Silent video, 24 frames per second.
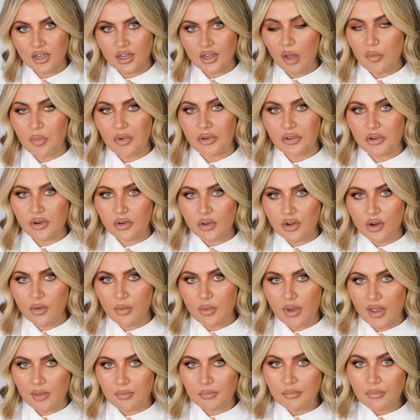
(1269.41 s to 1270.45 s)
I bought it on a
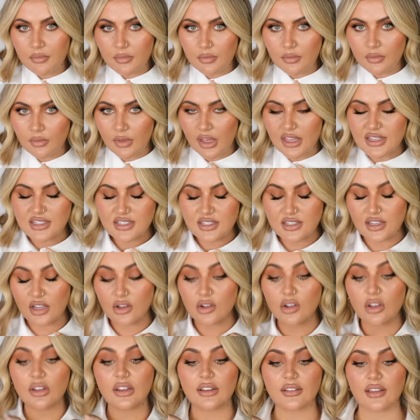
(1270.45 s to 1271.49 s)
whim. It's still
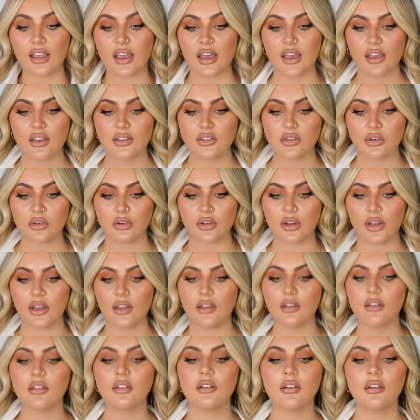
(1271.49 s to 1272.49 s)
got the tags on it.